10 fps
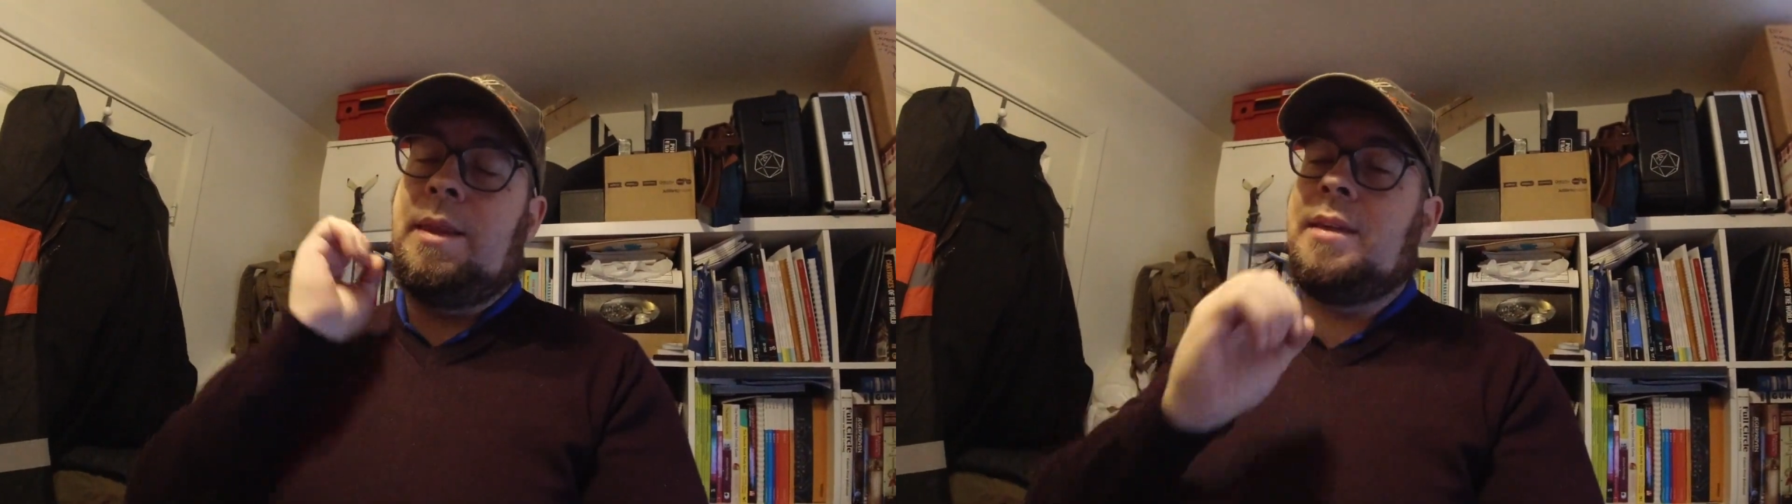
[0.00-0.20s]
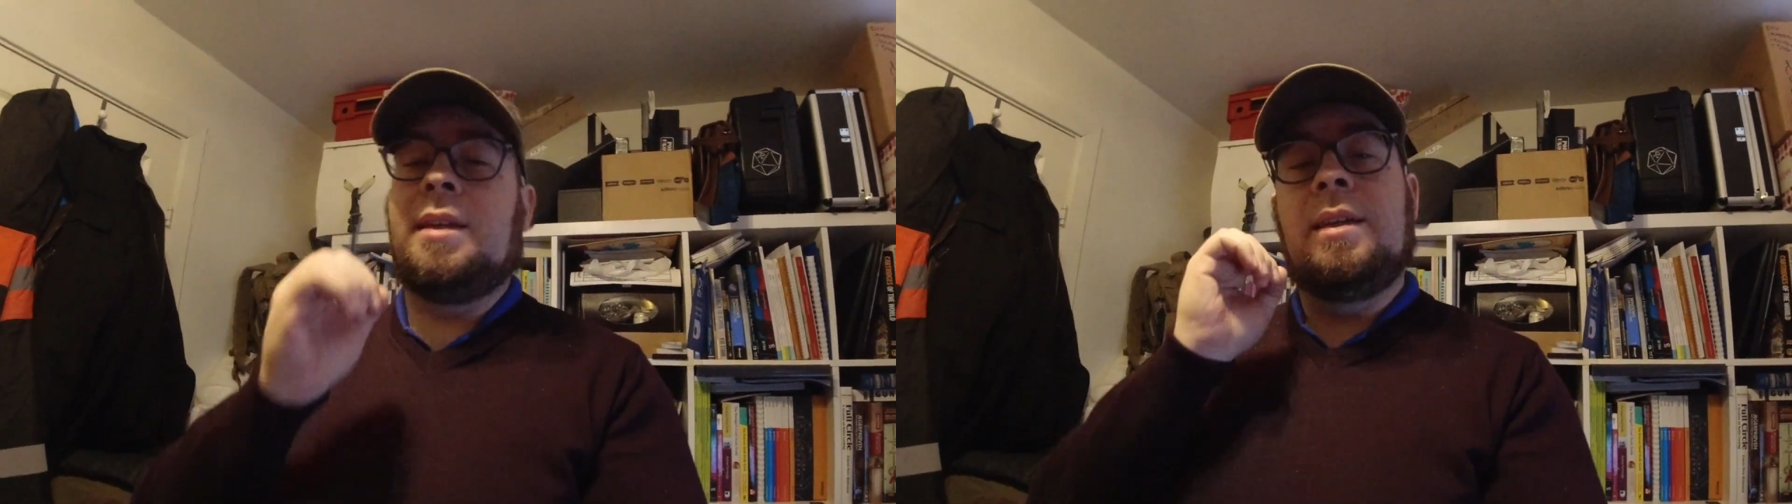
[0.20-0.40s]

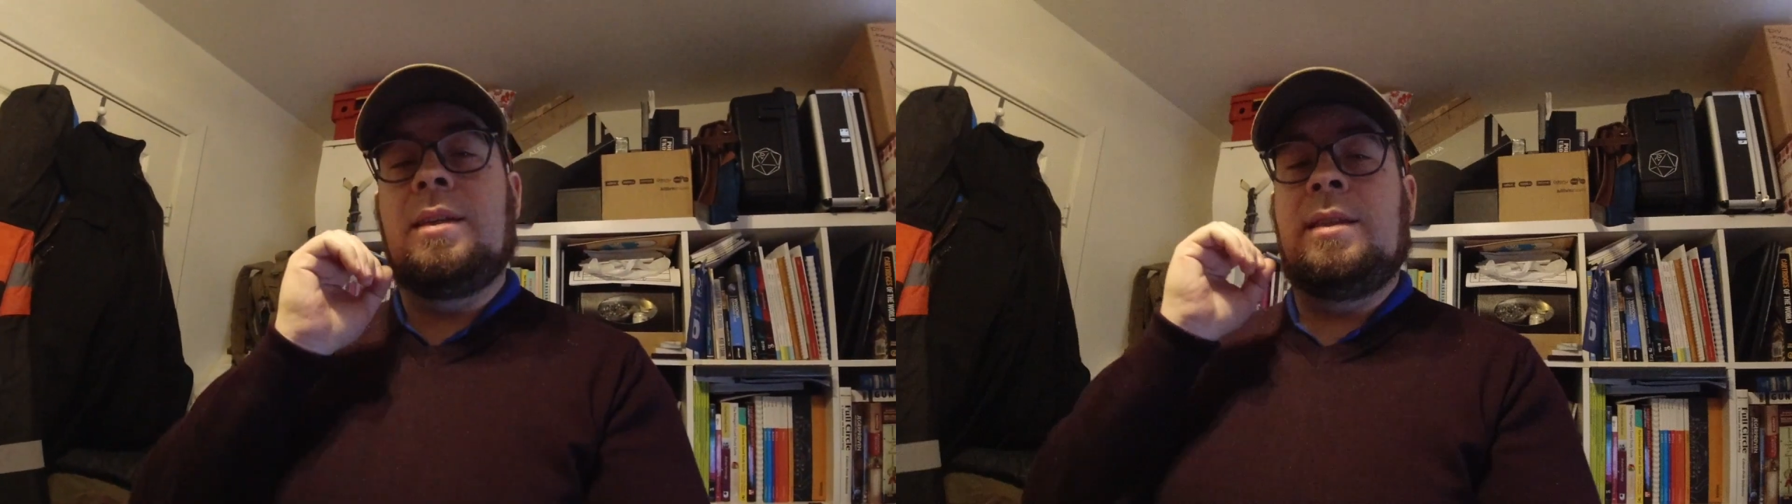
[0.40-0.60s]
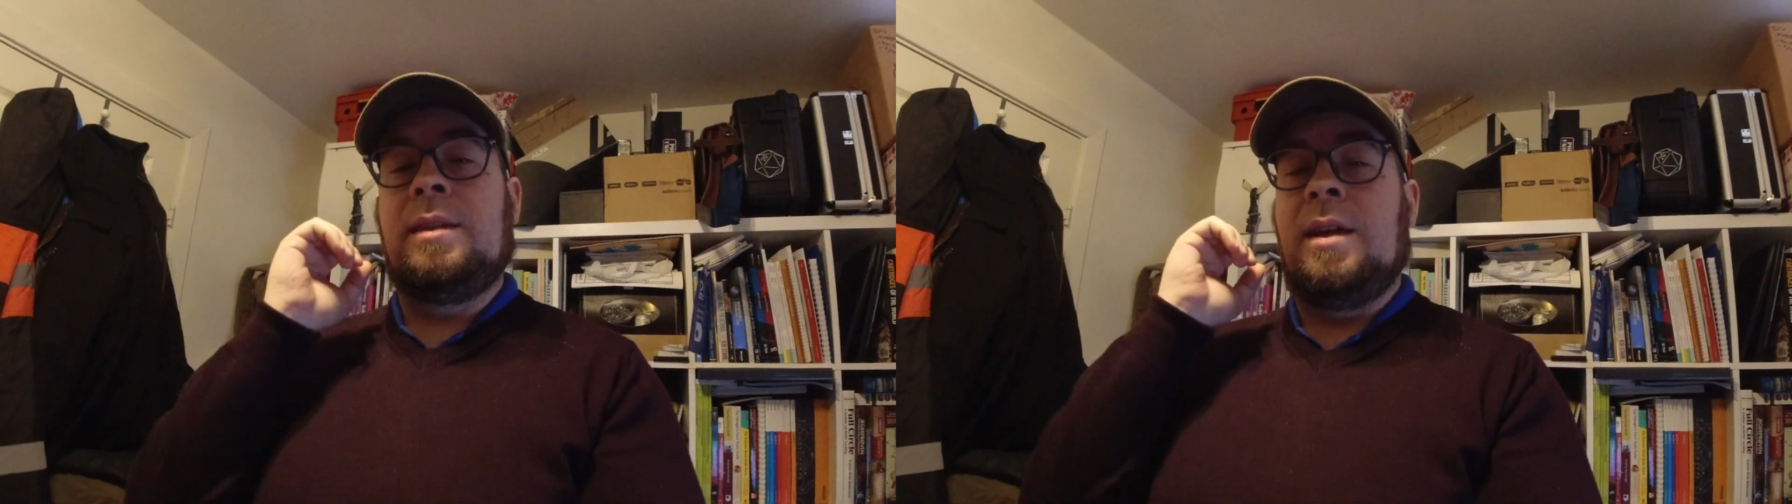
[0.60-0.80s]
This
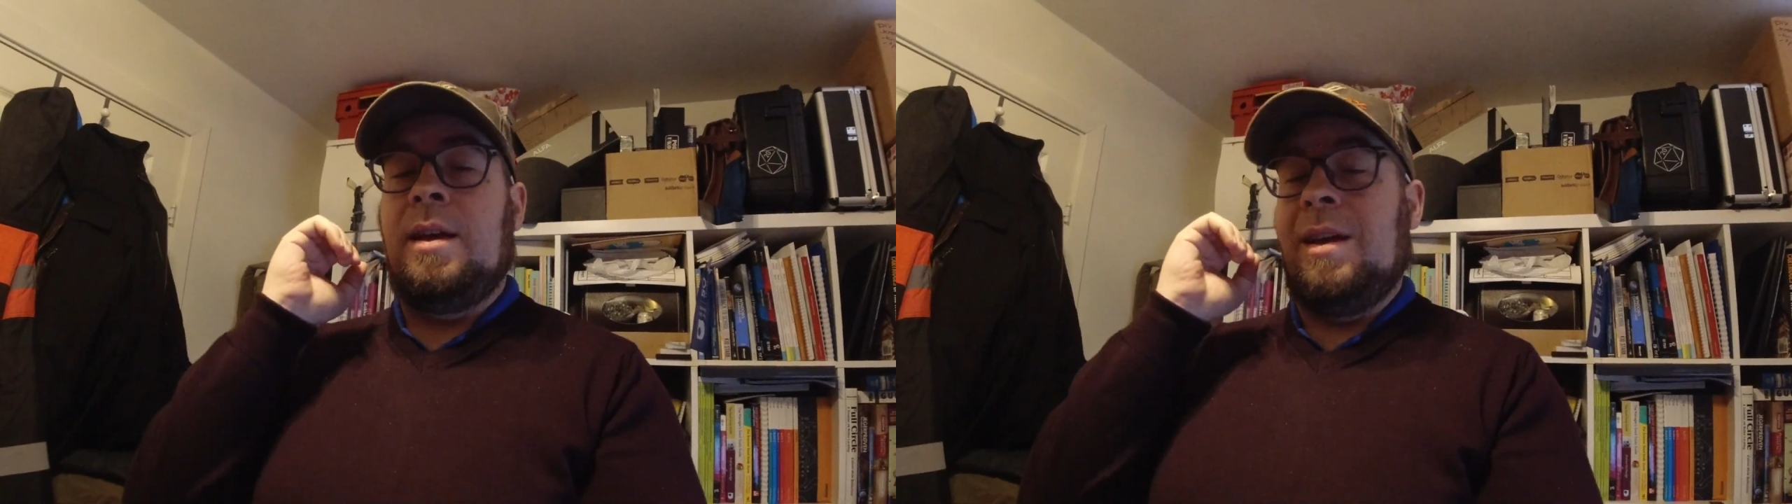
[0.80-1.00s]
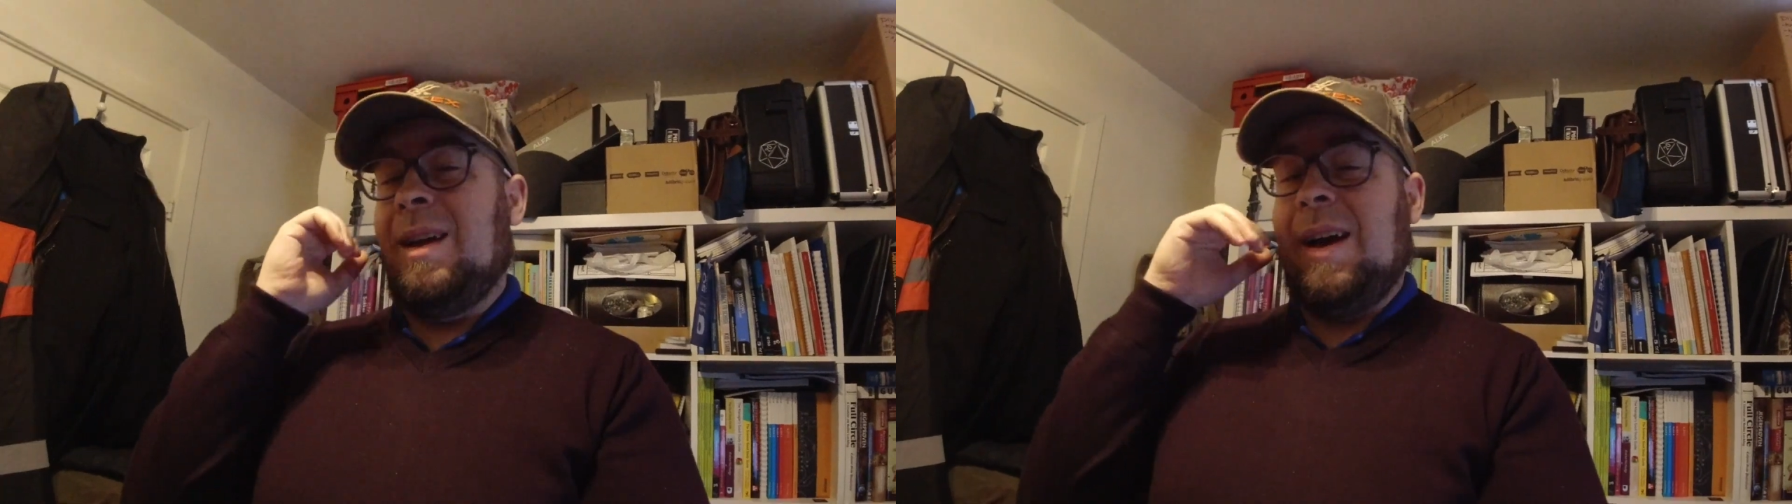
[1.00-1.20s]
is
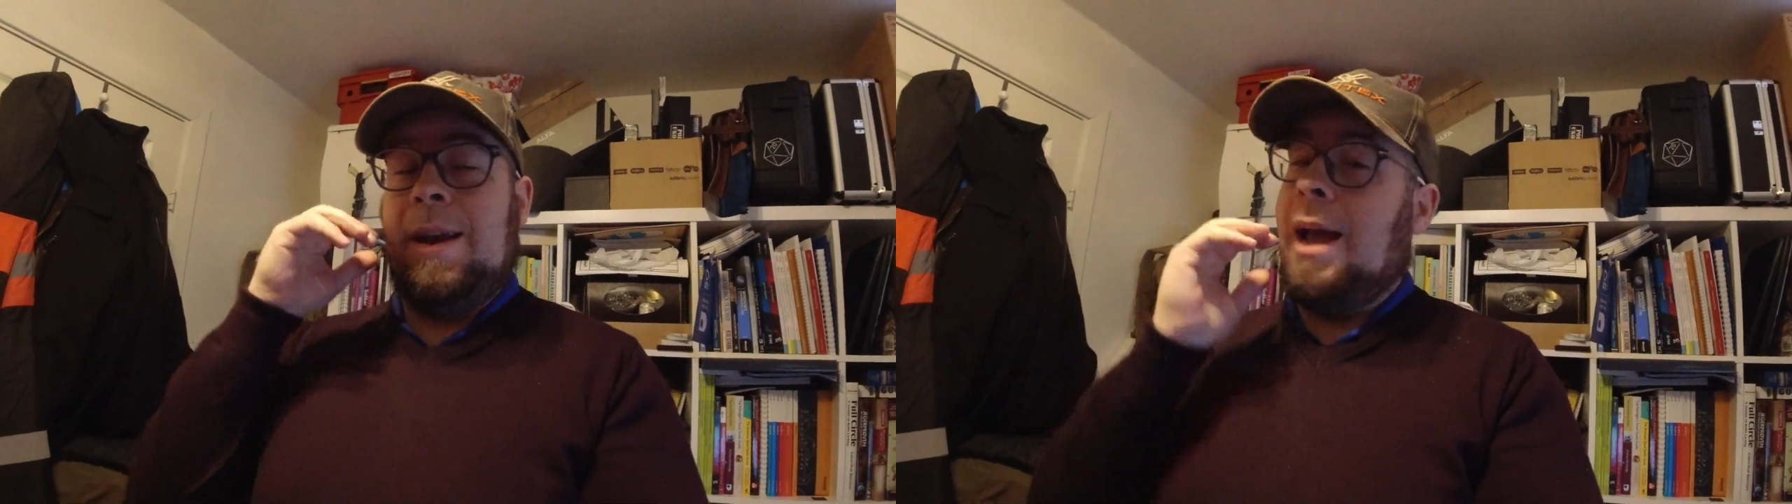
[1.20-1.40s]
an